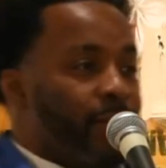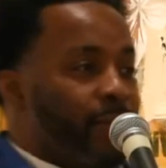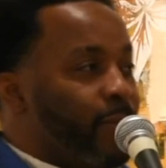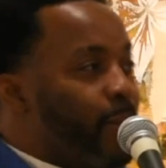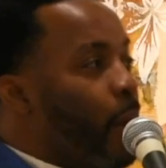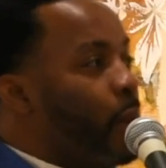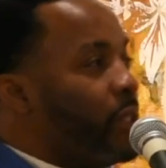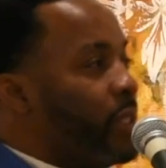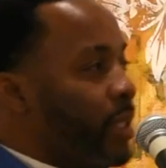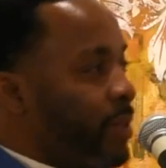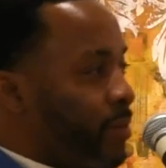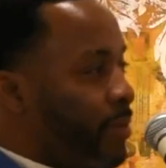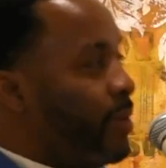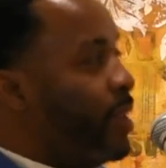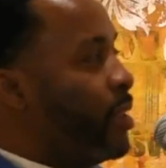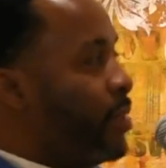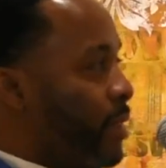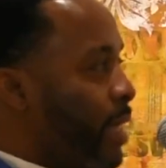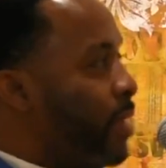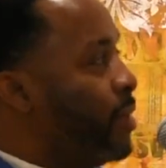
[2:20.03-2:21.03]
those
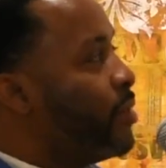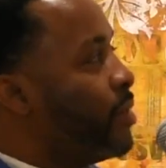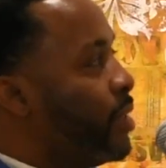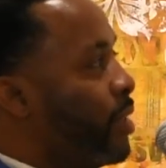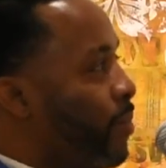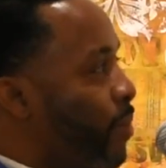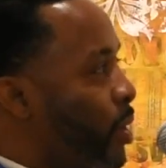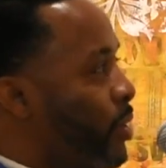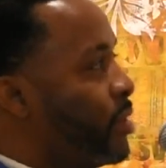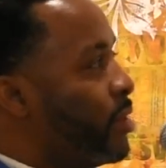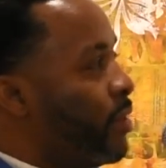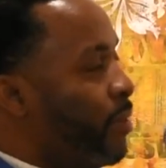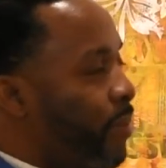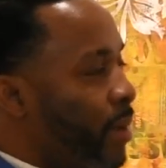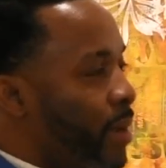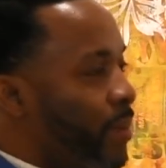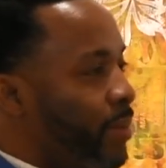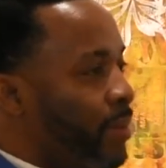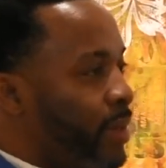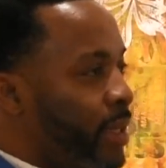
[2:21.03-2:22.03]
are most of the
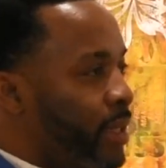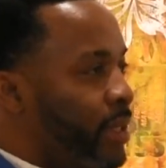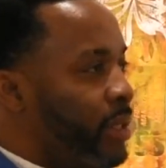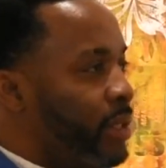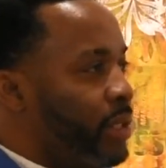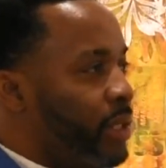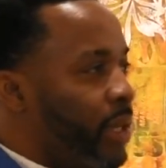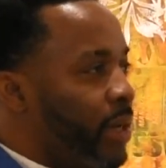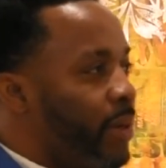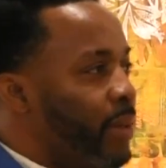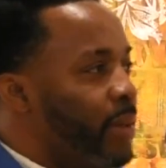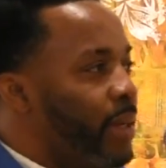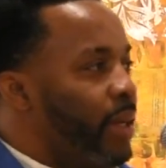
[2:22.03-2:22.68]
people in this show.